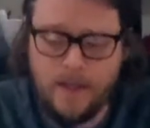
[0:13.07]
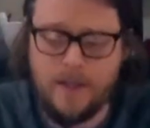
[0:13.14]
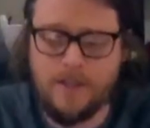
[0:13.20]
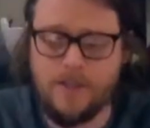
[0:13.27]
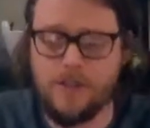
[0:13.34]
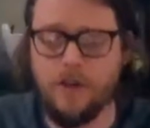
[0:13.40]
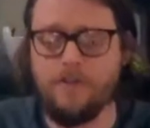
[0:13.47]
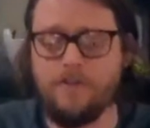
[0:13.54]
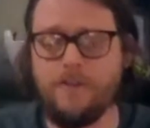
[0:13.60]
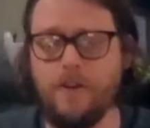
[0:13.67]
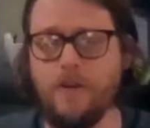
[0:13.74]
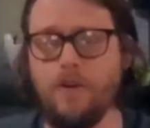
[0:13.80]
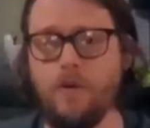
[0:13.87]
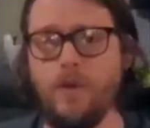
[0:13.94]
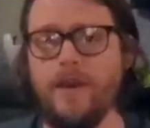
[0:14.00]
So
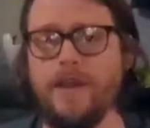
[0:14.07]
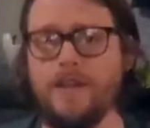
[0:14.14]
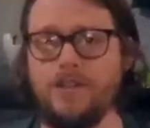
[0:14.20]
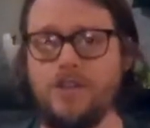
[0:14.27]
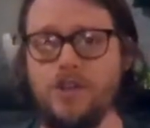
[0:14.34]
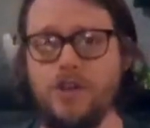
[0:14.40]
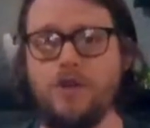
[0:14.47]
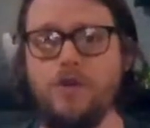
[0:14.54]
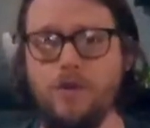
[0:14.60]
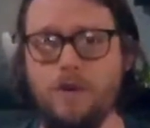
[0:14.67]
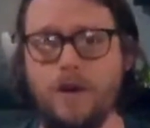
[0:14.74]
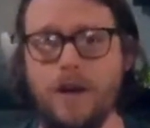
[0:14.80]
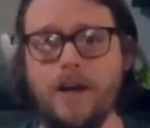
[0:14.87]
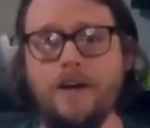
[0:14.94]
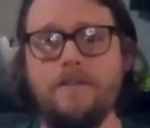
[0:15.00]
for week
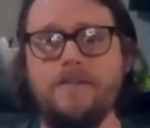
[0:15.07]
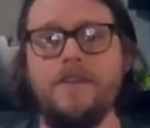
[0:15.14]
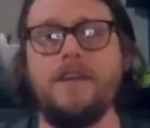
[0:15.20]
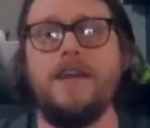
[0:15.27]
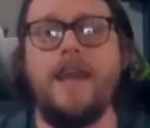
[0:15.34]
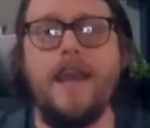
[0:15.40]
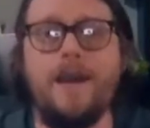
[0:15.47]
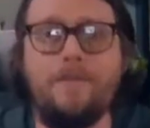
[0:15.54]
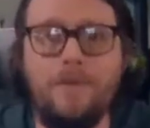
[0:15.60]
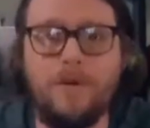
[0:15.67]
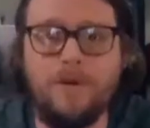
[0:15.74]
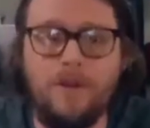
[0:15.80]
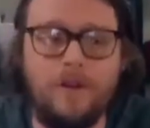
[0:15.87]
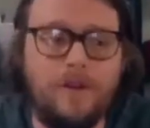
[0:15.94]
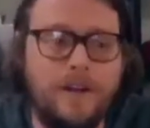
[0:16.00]
2 of the camp, we're
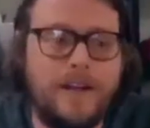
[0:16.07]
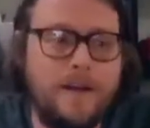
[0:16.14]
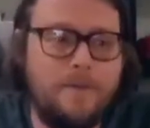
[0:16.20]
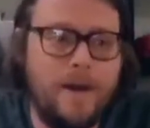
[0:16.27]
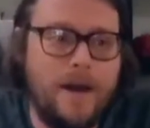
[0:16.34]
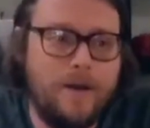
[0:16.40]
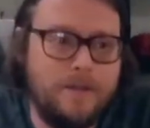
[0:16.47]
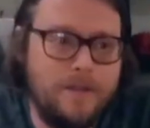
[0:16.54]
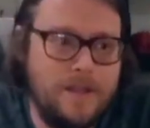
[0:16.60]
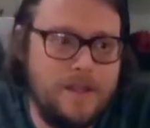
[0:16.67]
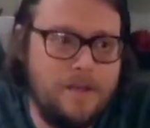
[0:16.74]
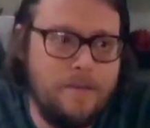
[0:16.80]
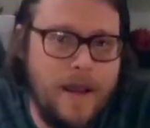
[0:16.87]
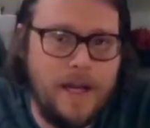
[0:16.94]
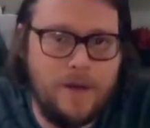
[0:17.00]
learning about the
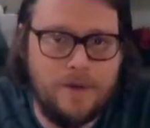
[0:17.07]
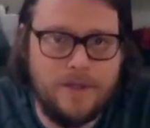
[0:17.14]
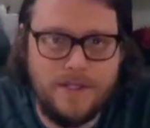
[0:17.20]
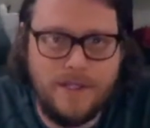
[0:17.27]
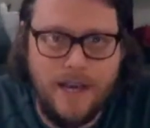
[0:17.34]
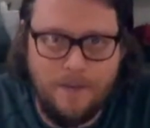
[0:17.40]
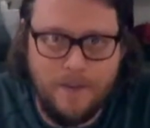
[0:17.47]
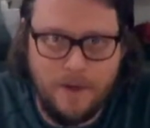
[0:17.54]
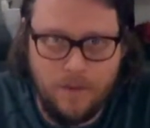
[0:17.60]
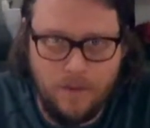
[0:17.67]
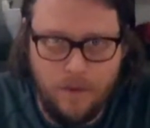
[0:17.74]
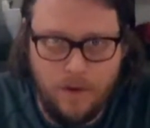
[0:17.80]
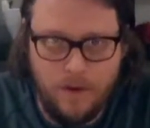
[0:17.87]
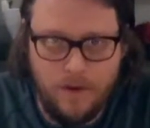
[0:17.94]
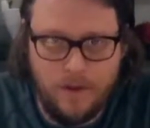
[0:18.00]
microscopic
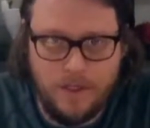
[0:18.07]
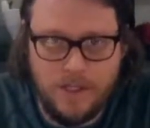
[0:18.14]
world.